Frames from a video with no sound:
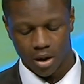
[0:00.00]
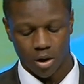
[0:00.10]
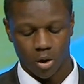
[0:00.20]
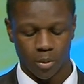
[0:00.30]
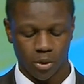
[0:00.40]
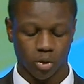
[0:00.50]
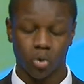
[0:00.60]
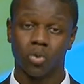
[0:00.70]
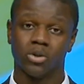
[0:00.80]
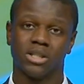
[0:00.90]
Almost
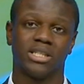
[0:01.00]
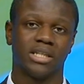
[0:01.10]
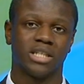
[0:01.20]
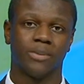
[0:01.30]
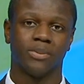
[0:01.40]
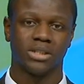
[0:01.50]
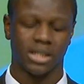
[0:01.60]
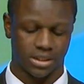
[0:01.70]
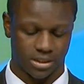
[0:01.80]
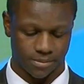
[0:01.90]
all this year's upper
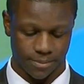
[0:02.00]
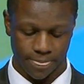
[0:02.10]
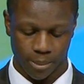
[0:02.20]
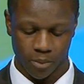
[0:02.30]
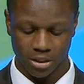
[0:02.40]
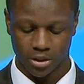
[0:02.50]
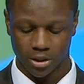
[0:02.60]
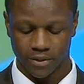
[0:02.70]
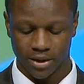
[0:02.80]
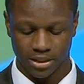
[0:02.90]
six went to
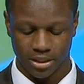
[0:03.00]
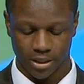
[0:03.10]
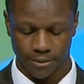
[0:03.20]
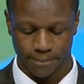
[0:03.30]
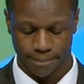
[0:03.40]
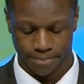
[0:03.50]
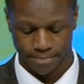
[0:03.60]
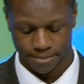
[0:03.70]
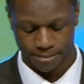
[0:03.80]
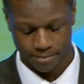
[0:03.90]
university.
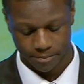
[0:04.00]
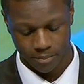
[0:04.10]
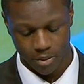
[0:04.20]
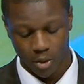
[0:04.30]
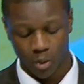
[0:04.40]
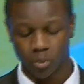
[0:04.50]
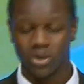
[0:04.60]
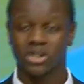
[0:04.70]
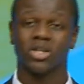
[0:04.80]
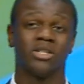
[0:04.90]
When
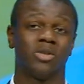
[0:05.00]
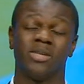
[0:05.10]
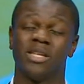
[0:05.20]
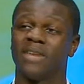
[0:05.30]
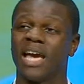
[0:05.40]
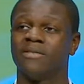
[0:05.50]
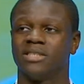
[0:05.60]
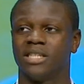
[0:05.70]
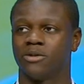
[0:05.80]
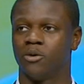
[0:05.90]
we started, we didn't even have a
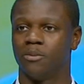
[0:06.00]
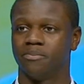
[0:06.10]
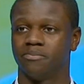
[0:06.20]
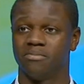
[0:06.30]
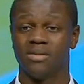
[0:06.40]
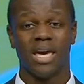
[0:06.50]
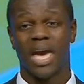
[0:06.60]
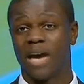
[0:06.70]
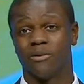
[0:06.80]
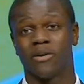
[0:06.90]
sixth form,
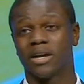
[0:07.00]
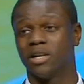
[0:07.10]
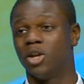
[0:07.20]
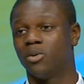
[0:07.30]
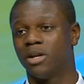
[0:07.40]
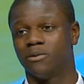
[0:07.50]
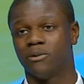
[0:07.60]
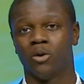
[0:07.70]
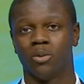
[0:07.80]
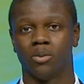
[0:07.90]
and frankly, no one ever
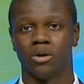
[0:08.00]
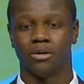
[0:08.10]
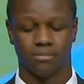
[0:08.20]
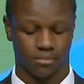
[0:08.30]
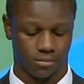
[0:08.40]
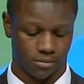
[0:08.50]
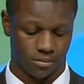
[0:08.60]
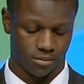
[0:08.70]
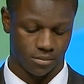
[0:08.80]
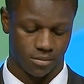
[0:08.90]
thought we would.
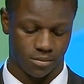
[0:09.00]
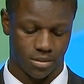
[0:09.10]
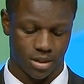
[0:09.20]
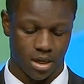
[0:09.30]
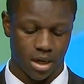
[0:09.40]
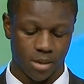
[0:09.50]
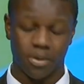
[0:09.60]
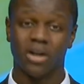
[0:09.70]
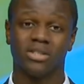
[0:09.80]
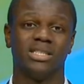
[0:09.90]

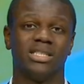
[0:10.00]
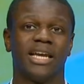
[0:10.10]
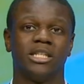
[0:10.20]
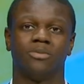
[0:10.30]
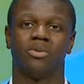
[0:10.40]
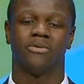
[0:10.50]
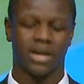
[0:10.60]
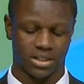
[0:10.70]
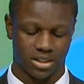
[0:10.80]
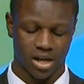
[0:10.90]
Burlington Danes
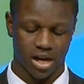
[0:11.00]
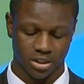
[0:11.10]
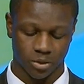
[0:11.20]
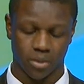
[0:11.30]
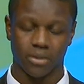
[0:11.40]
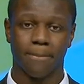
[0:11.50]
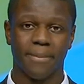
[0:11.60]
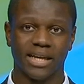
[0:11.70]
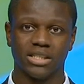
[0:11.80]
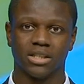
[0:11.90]
provides us with
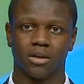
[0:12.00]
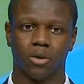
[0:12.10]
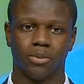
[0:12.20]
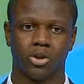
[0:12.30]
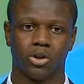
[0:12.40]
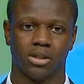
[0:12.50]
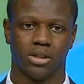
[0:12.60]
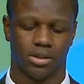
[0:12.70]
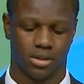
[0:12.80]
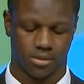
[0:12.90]
amazing
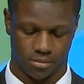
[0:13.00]
opportunities.